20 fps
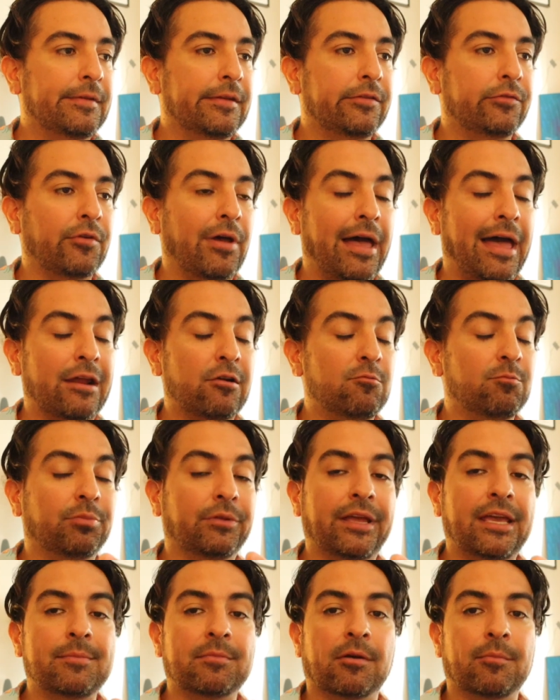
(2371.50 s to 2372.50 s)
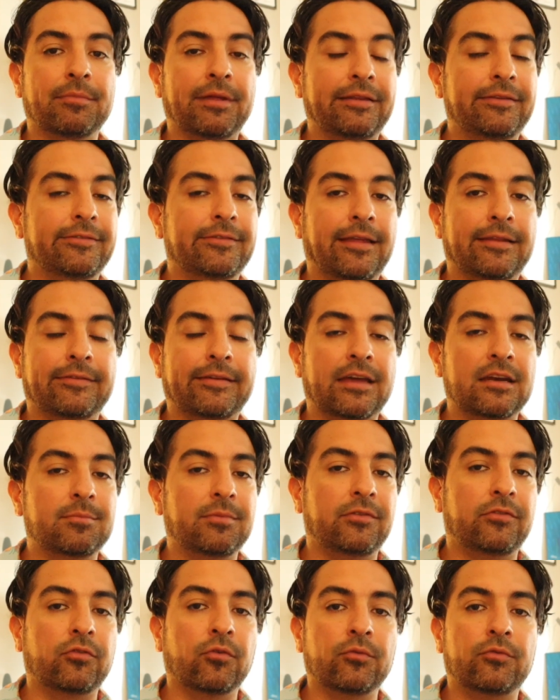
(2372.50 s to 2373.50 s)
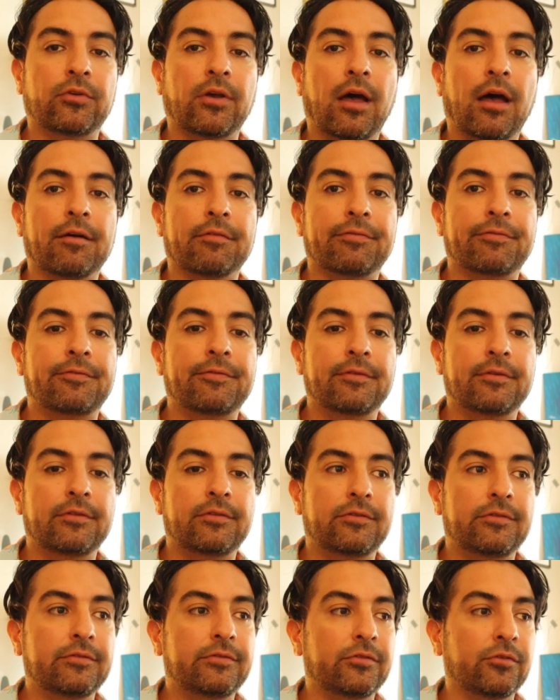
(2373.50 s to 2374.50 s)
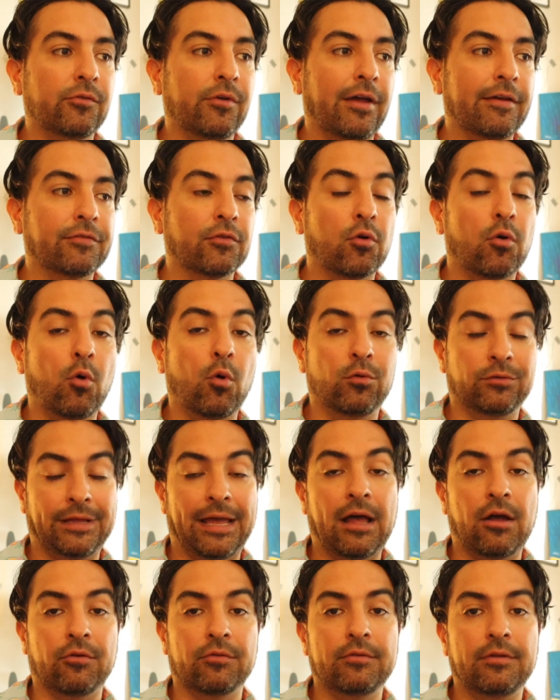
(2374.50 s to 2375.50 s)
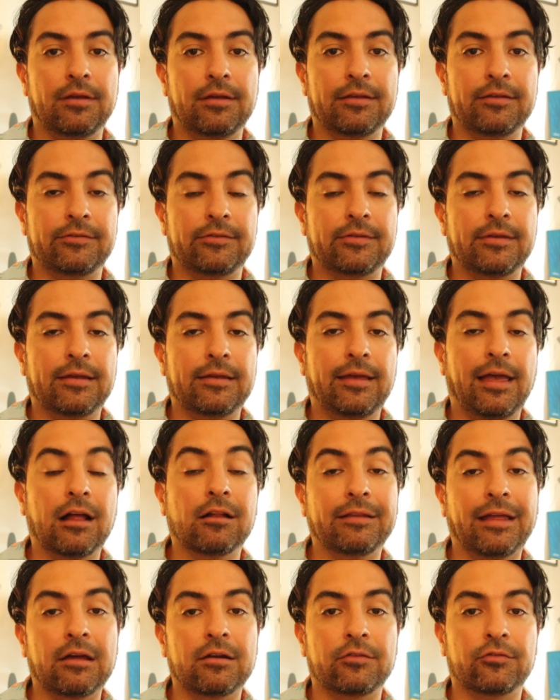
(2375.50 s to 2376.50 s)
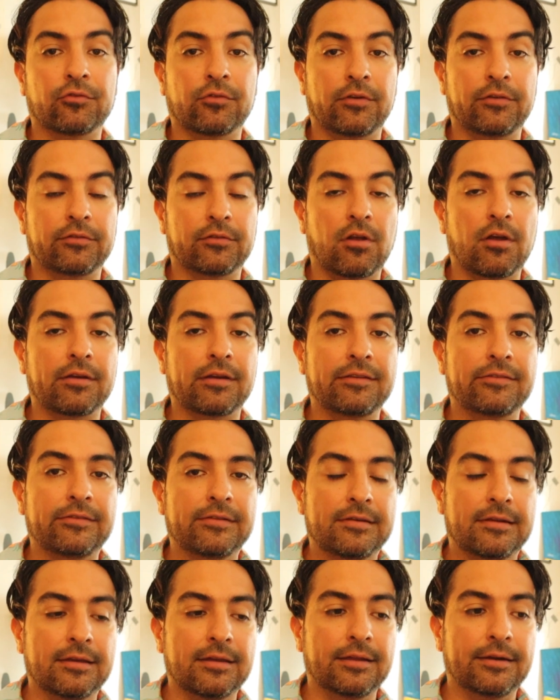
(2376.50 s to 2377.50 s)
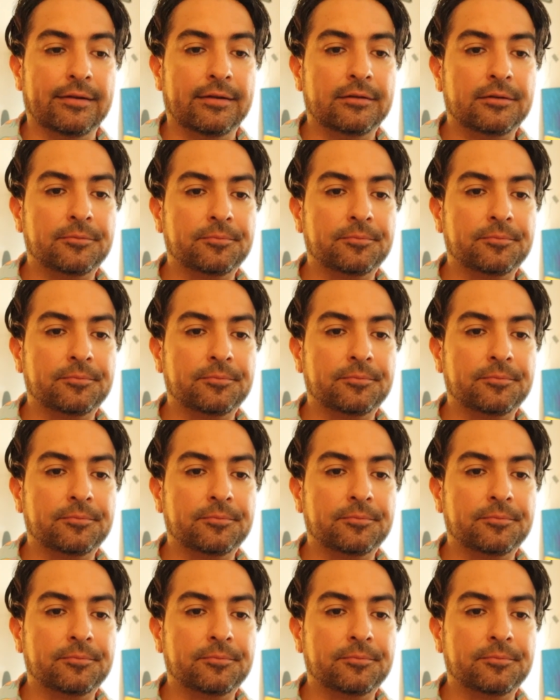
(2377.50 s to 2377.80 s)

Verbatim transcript: so I don't blame him. That's that's got to be so tough to have hold out as held out as for as long as he did.